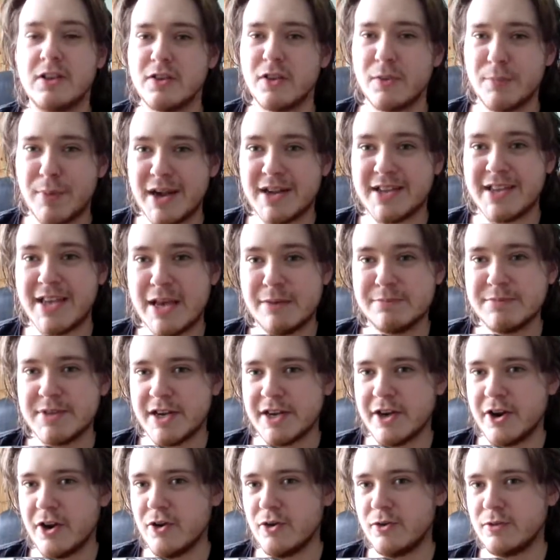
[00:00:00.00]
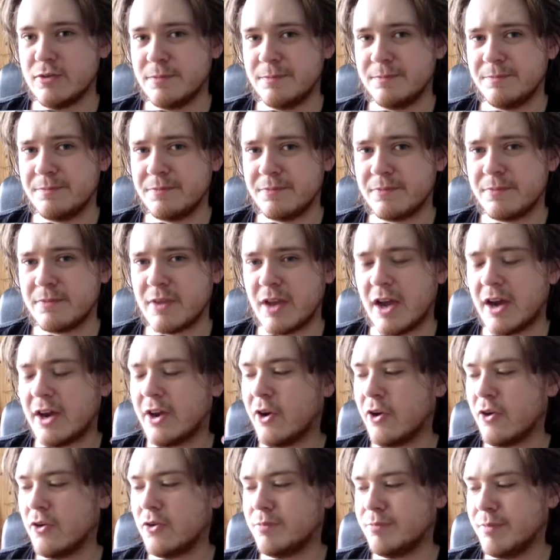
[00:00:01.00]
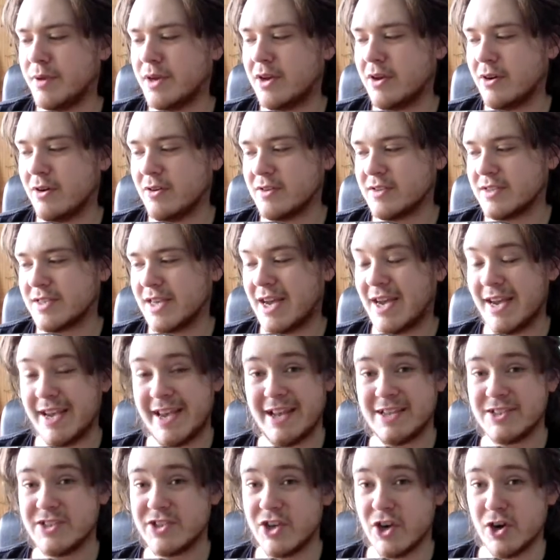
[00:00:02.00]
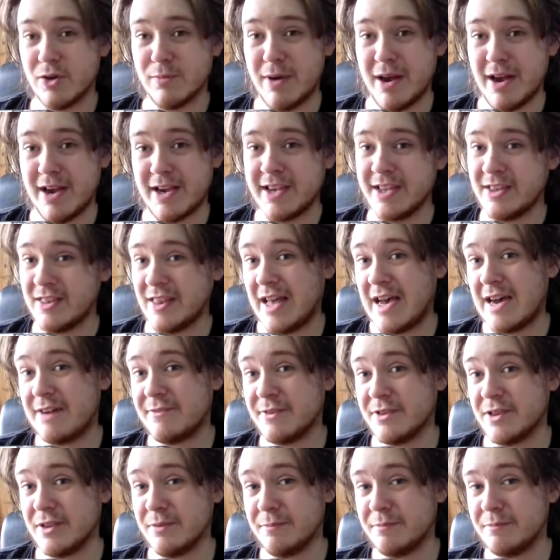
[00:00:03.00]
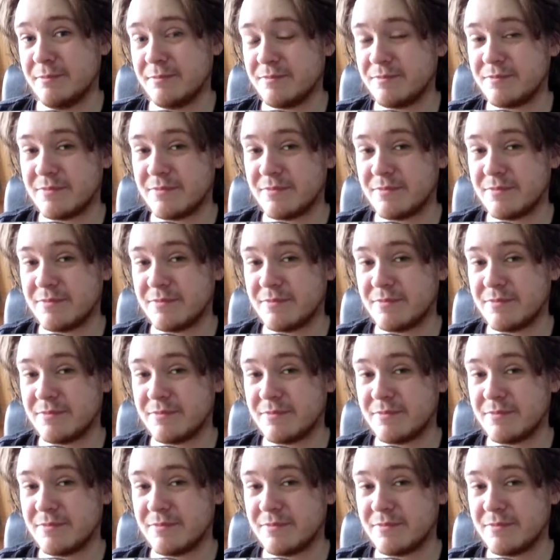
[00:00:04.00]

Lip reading: the bad games I own because I get to go back and laugh at them.